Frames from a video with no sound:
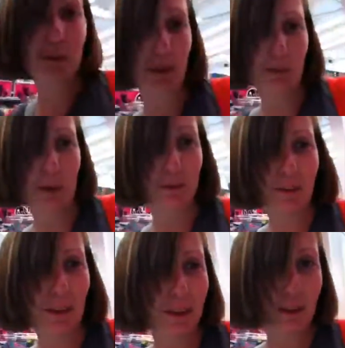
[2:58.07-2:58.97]
it'd be so much
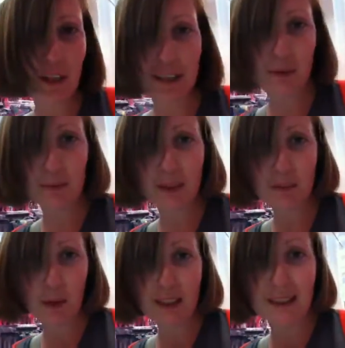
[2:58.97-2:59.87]
fun to dress up as a
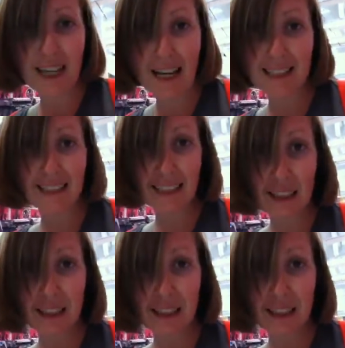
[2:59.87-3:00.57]
princess.